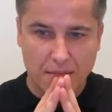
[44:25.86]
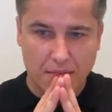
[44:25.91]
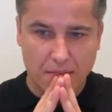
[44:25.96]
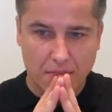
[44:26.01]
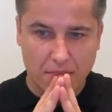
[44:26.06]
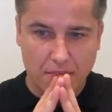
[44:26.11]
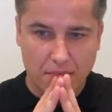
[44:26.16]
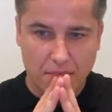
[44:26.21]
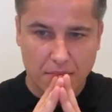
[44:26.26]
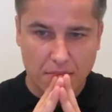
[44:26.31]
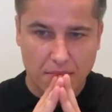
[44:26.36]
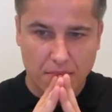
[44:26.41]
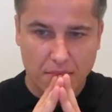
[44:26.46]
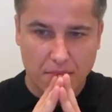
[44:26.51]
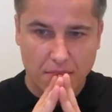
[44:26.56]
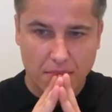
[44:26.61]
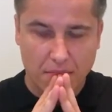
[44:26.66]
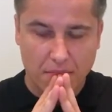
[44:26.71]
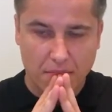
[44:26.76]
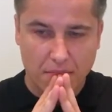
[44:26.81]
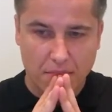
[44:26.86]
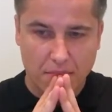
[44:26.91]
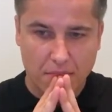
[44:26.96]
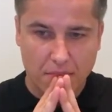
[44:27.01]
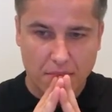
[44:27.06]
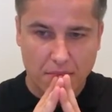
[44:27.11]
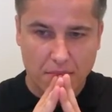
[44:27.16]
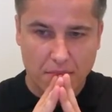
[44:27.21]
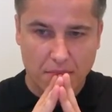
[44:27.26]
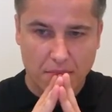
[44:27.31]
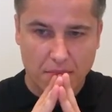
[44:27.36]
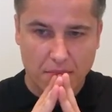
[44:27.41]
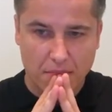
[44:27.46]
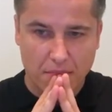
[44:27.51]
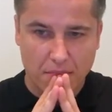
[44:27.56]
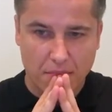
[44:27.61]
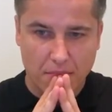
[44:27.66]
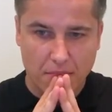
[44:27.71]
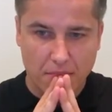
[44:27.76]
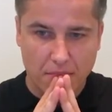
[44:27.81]

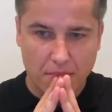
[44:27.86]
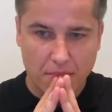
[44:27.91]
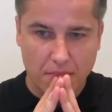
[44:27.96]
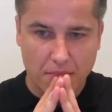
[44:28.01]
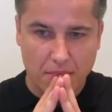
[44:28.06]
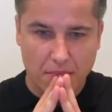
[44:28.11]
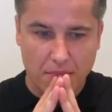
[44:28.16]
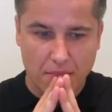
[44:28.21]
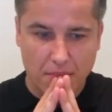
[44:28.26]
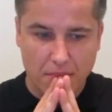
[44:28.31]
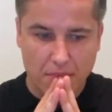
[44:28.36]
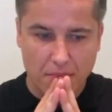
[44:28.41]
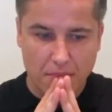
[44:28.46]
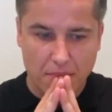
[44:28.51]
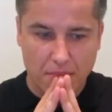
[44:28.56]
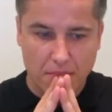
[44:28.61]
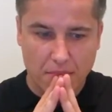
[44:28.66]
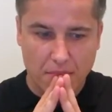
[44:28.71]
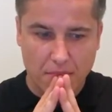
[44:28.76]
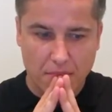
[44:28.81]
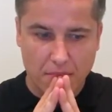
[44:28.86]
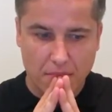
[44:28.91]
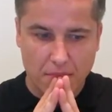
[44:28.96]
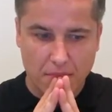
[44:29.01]
Nothing is said.